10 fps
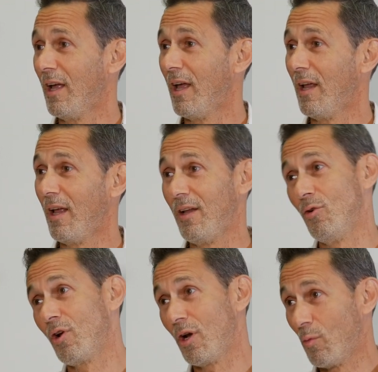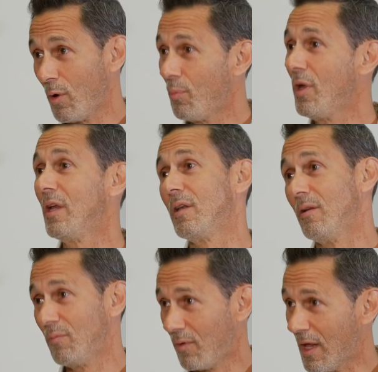and you're going to repeat
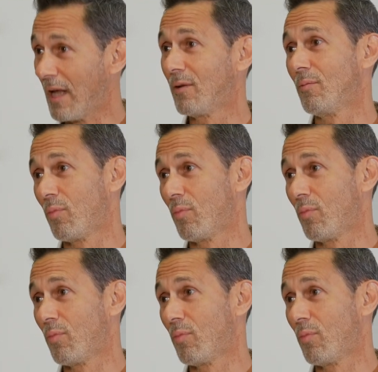that